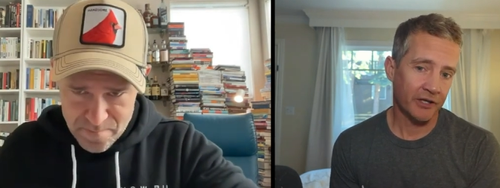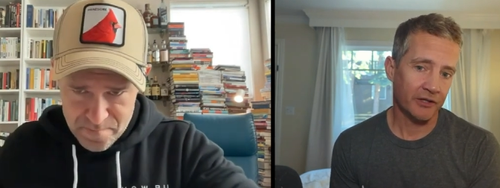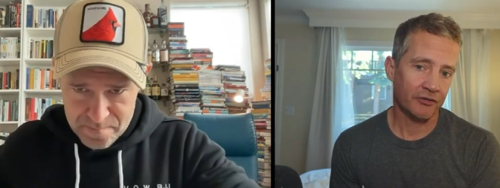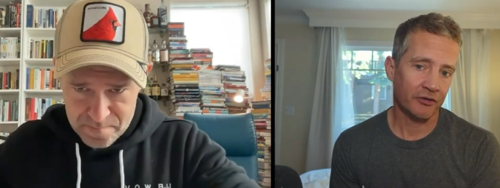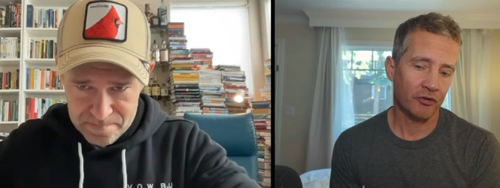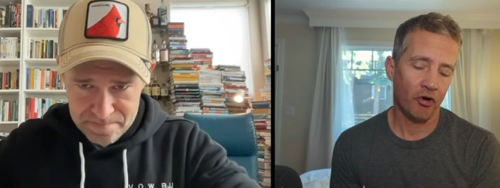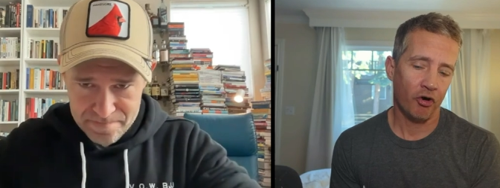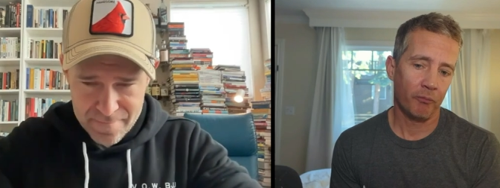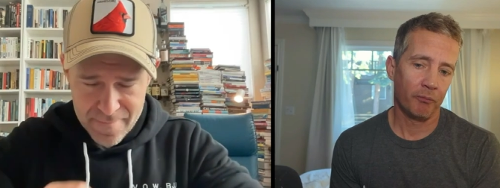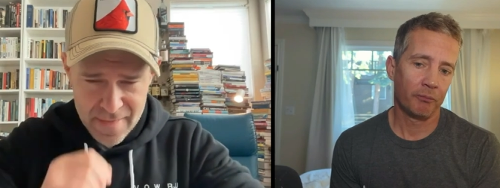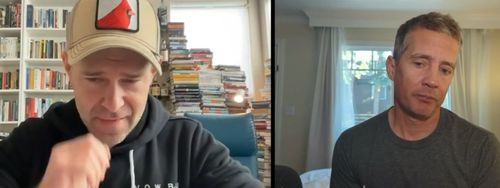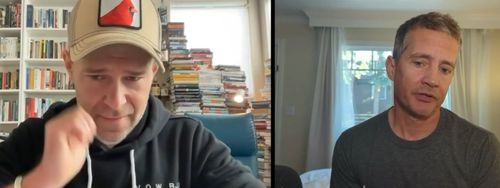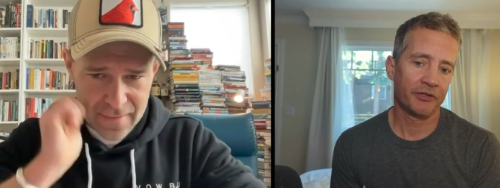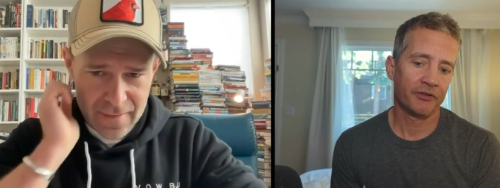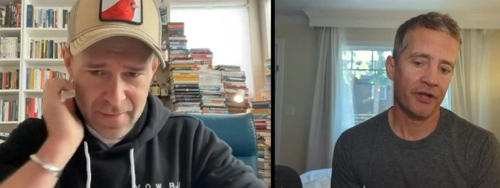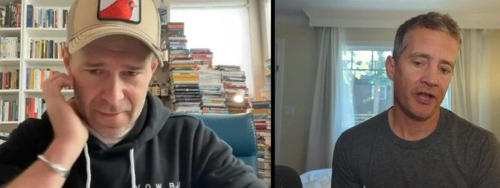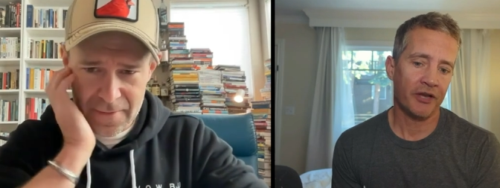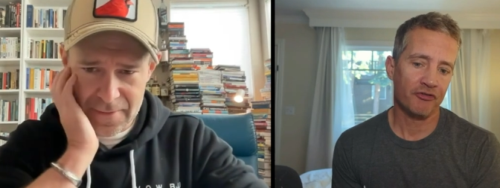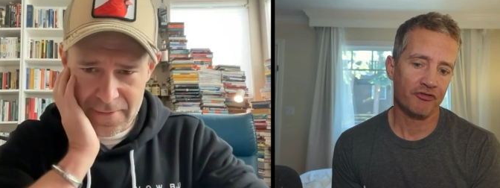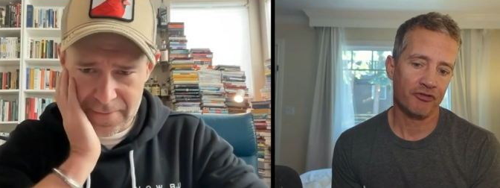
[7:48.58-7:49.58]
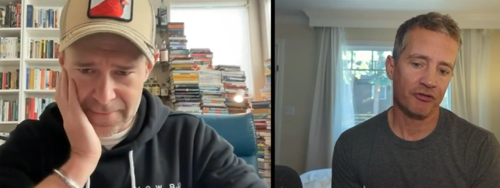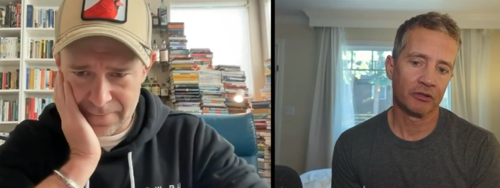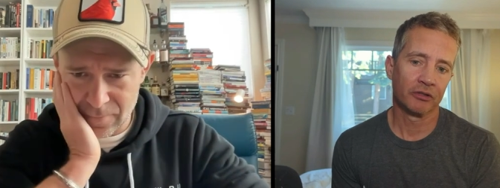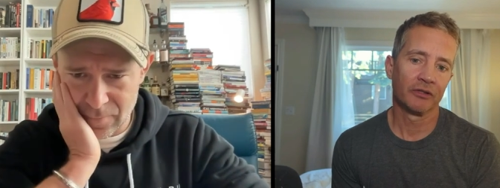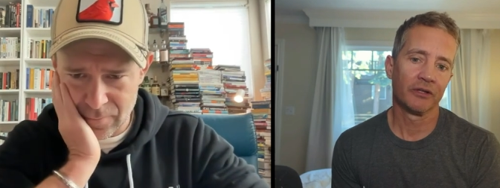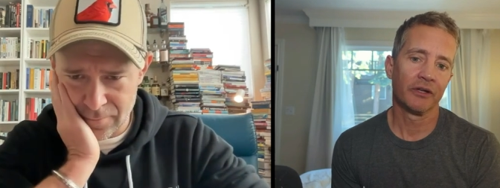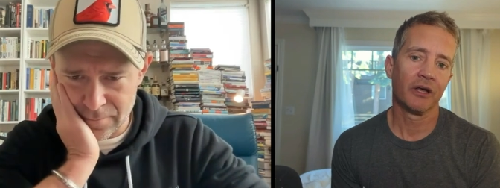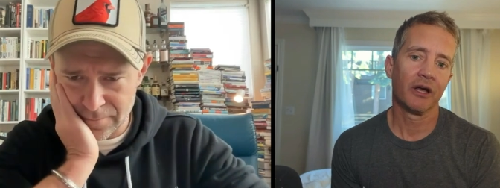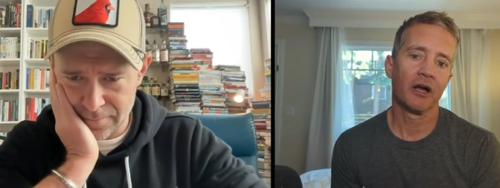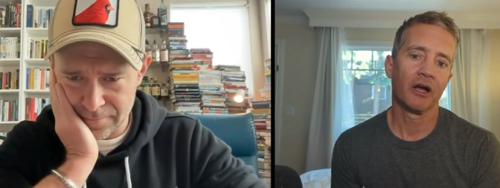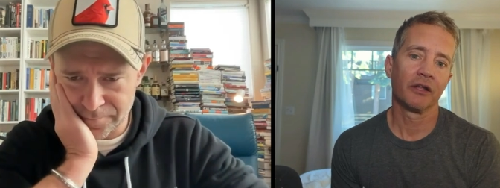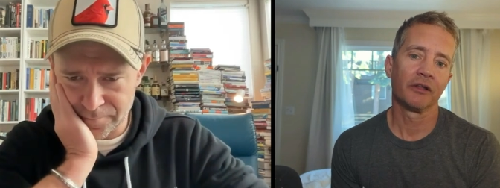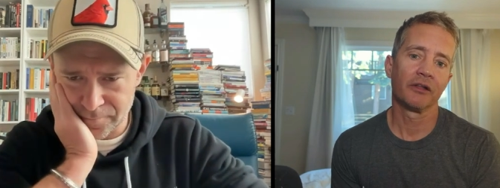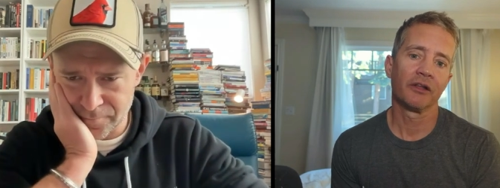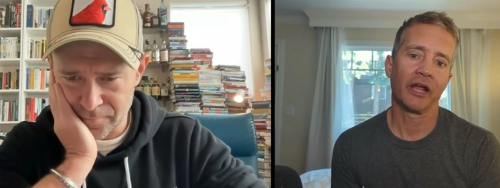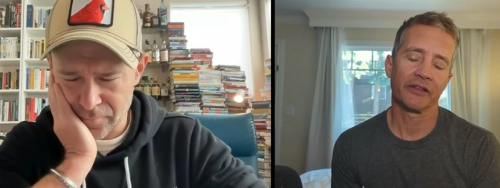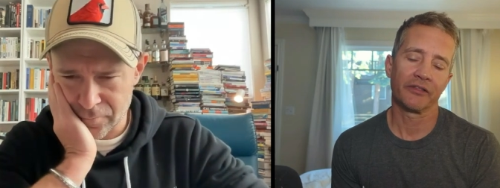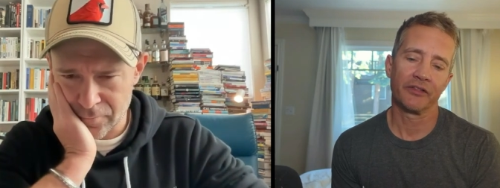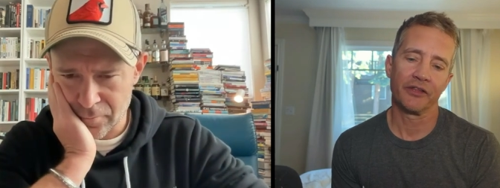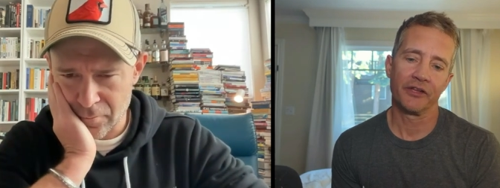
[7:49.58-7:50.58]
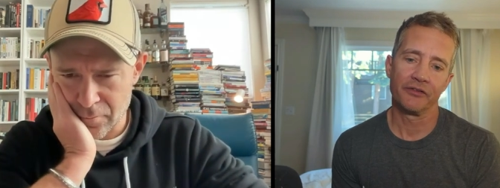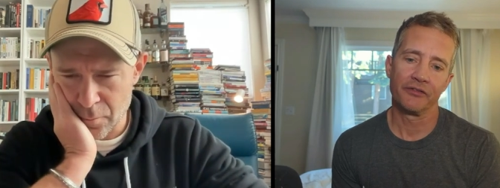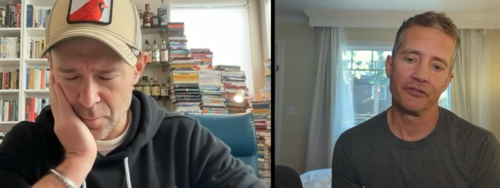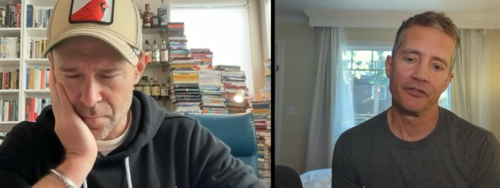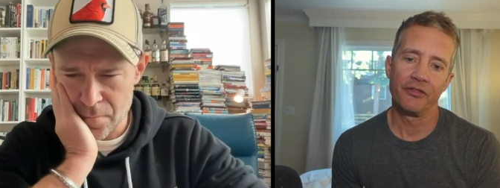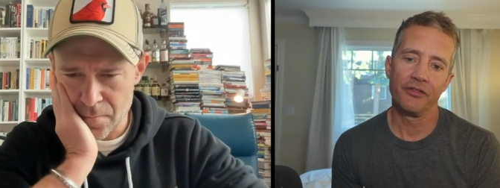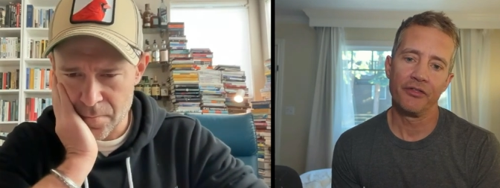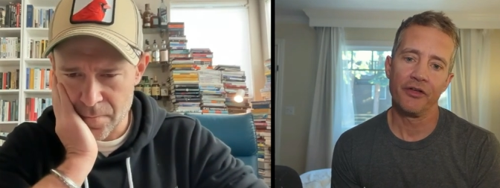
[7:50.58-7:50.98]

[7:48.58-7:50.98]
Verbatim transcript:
Speaker 1: it's got potential, like the